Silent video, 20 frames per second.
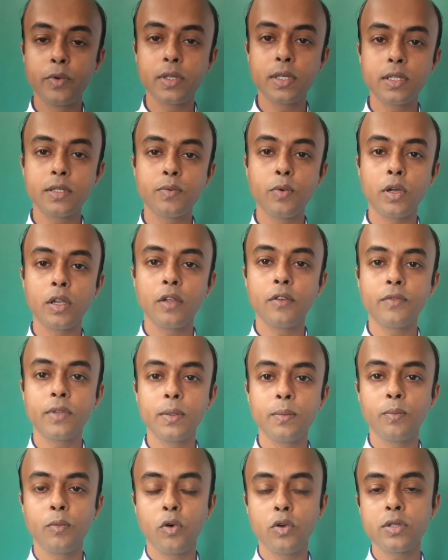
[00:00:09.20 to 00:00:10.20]
which is one of the
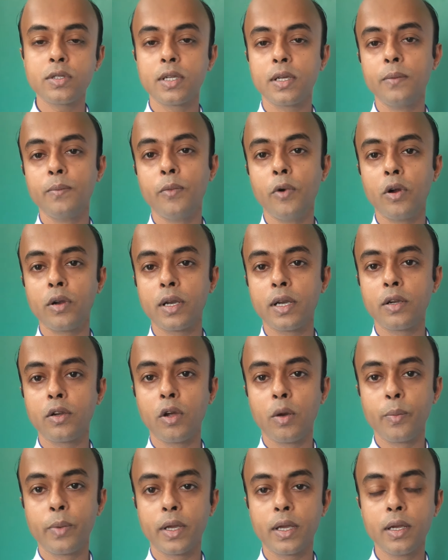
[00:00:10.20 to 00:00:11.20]
most important
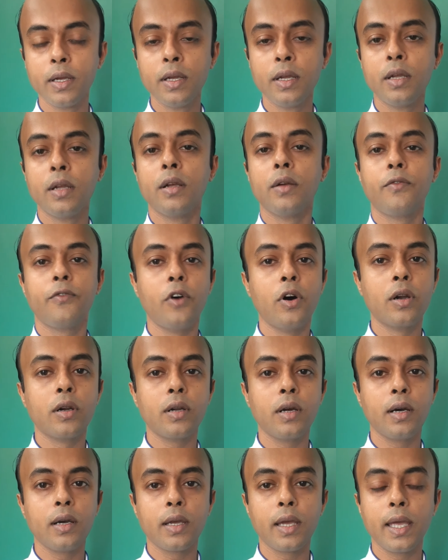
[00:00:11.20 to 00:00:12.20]
topic
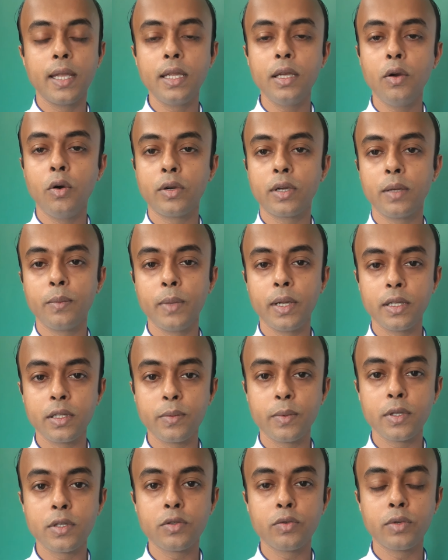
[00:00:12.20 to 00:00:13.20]
for any hotel
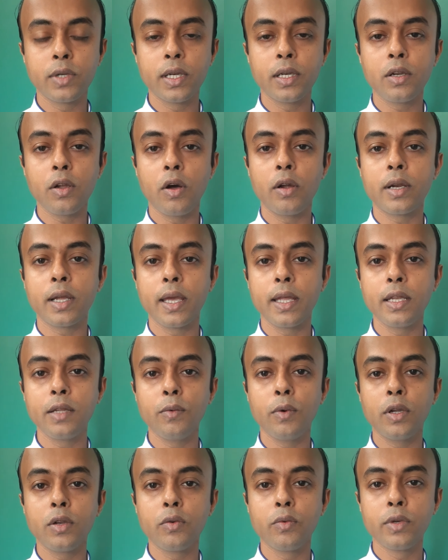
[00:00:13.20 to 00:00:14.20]
management student or
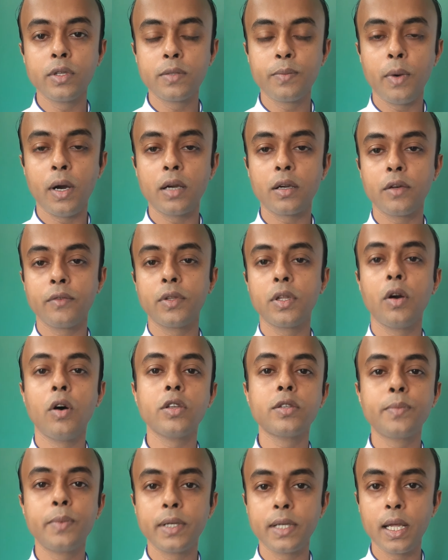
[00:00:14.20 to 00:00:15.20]
anyone who is part of the
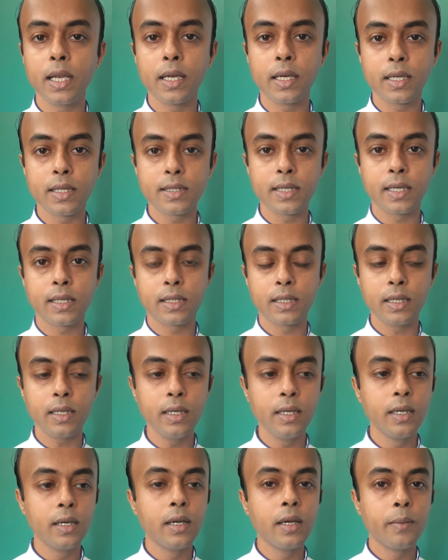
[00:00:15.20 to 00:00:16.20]
hospitality sector,
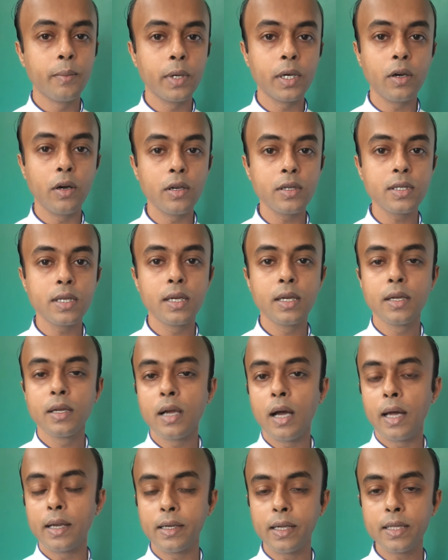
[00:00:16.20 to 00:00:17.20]
because
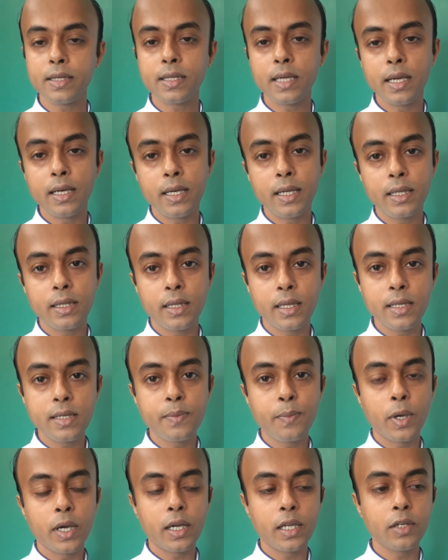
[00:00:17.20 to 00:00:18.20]
understanding this
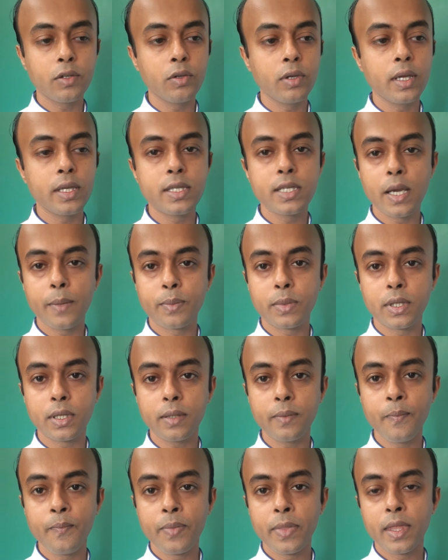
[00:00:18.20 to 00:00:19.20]
particular
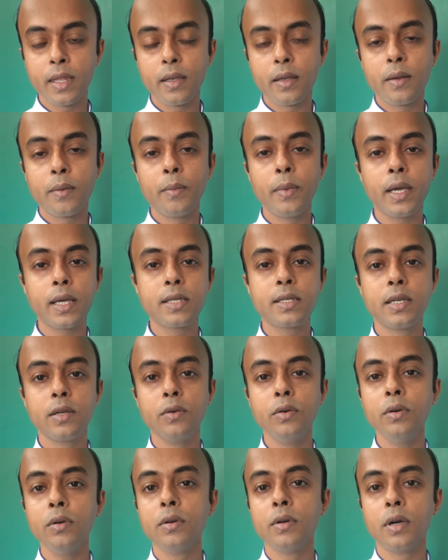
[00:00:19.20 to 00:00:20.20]
chapter makes
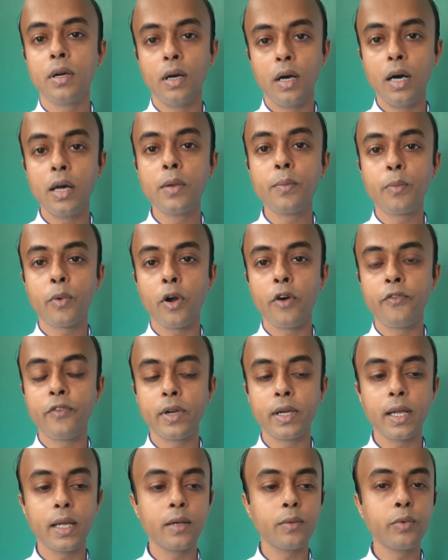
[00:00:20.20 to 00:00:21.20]
you earn
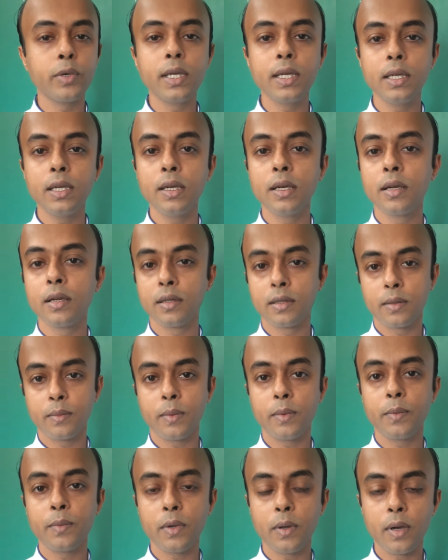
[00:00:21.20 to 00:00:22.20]
profit, and we
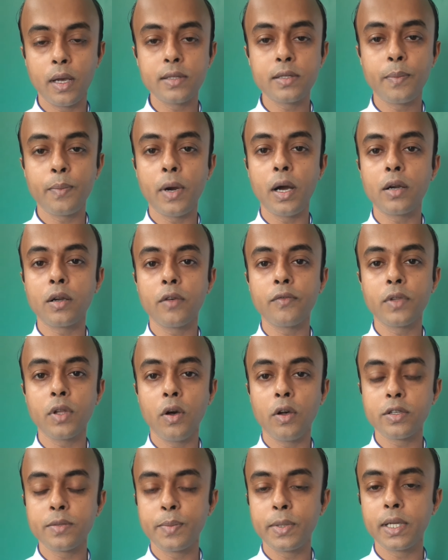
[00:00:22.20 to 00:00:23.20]
as a part of the
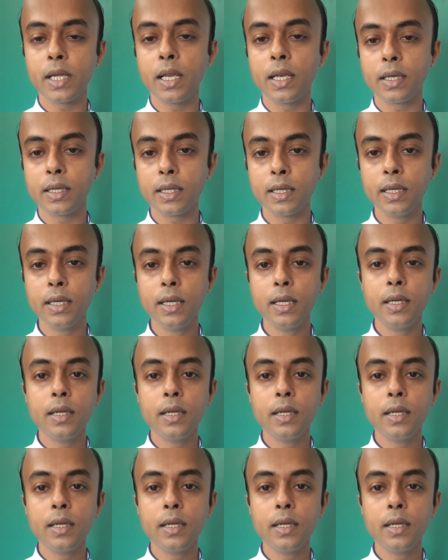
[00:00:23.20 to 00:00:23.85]
hospitality